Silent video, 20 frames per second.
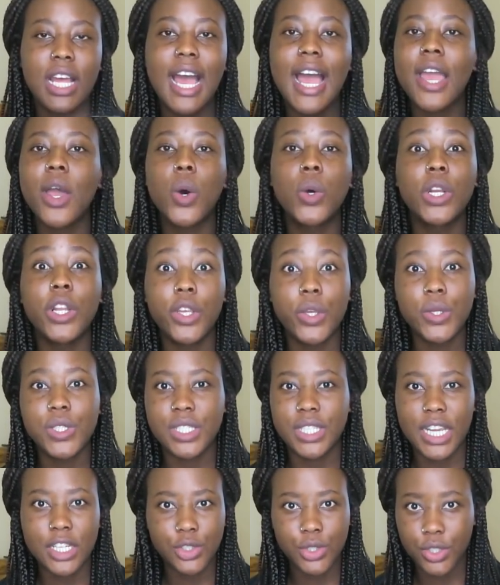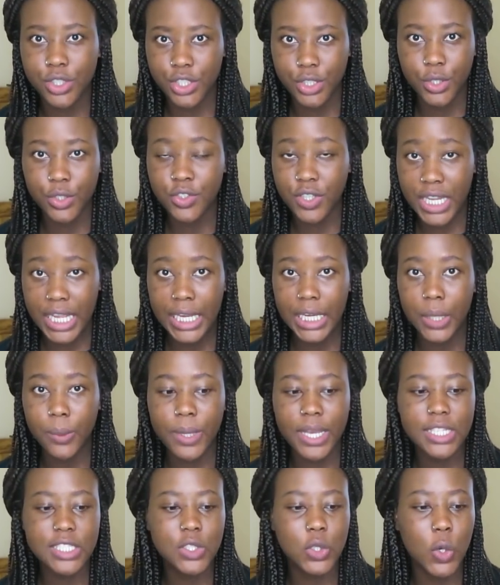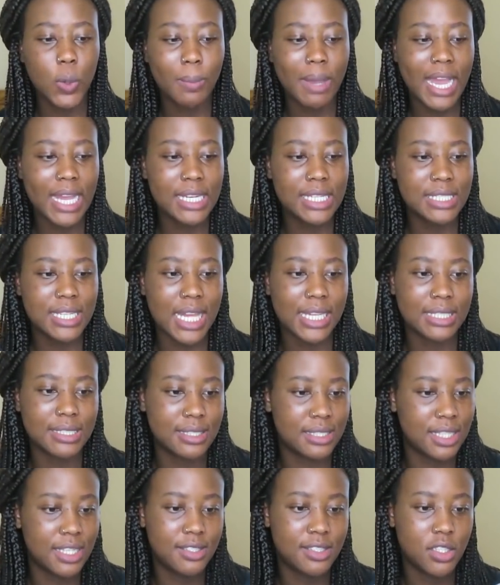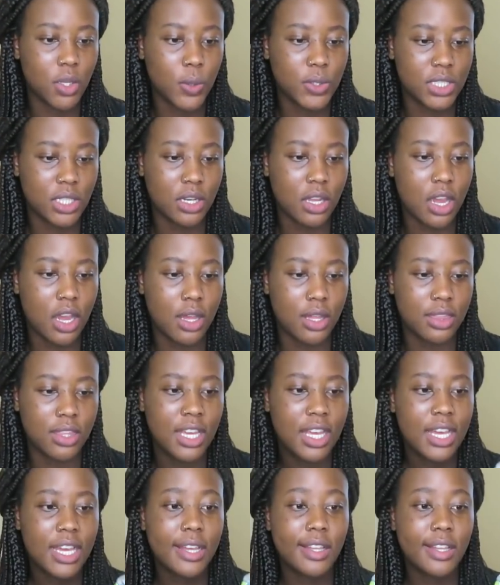I only use natural deodorant anyway, so mine is like a sea salt and earth.